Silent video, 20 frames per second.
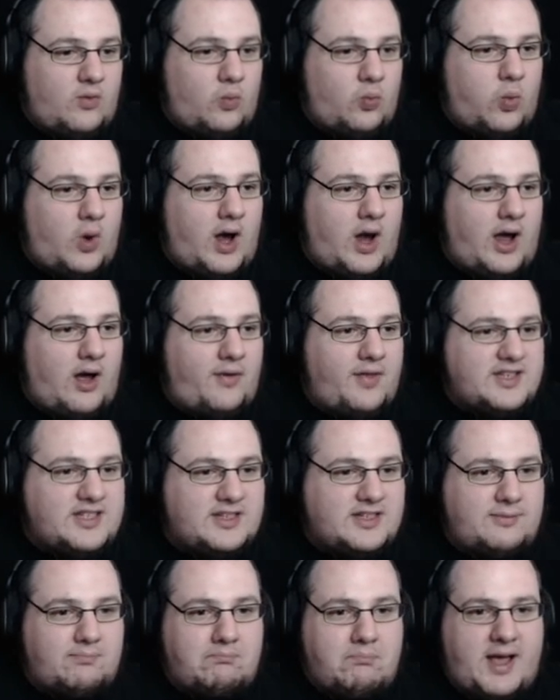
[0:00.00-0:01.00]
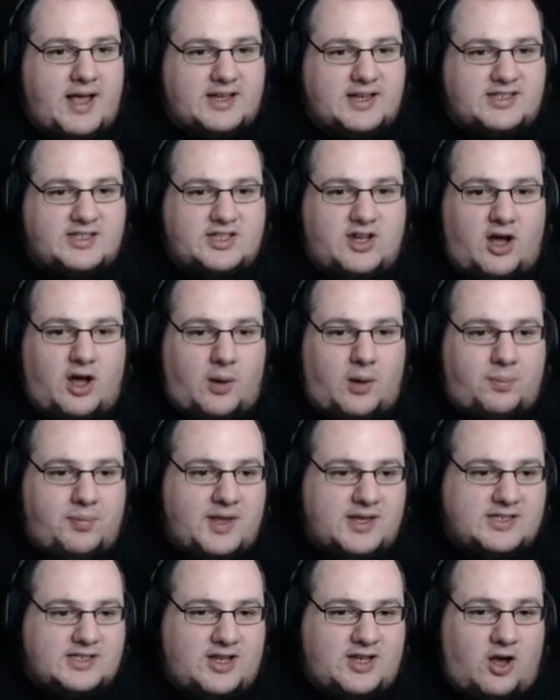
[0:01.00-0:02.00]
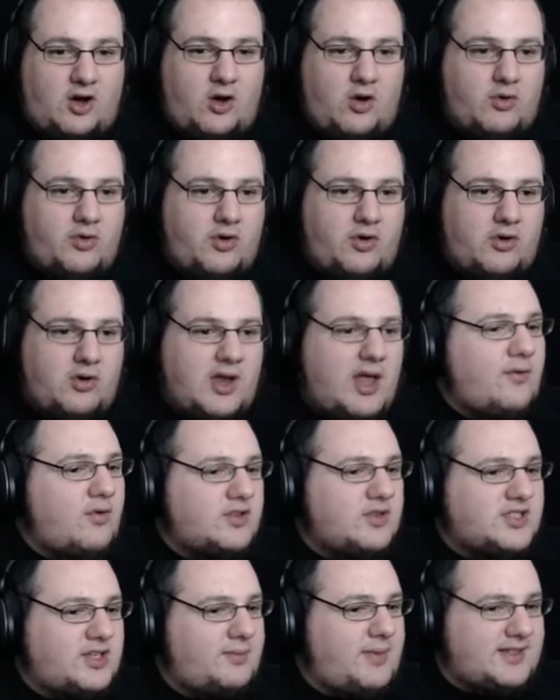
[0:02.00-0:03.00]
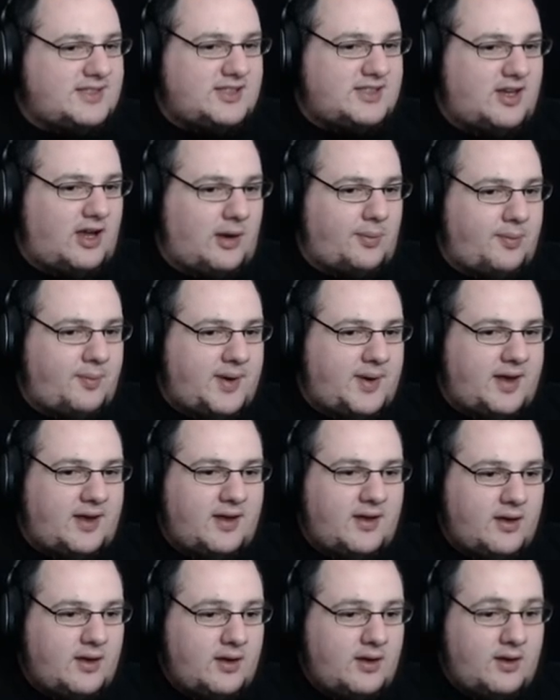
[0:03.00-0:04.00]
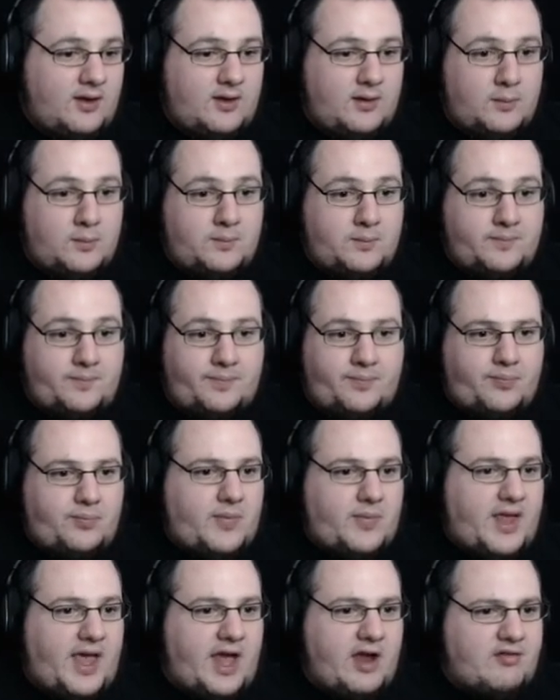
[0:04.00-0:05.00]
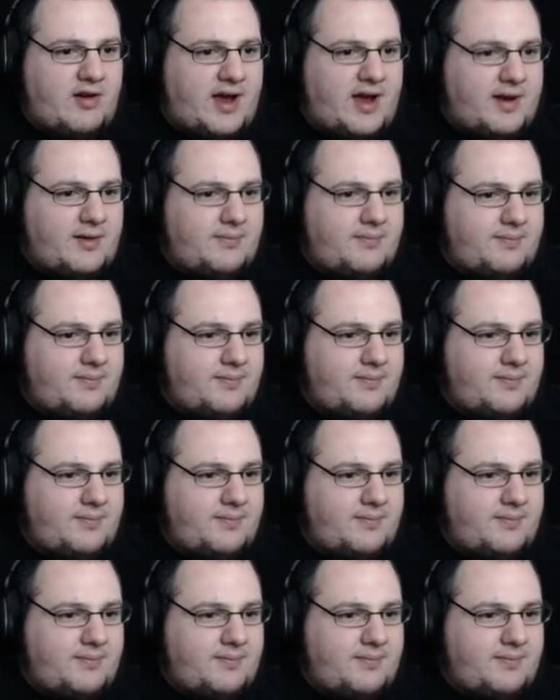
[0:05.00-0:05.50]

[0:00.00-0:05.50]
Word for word: Wow, this is messed up. This is whole new levels of messed up. I mean, hey rat.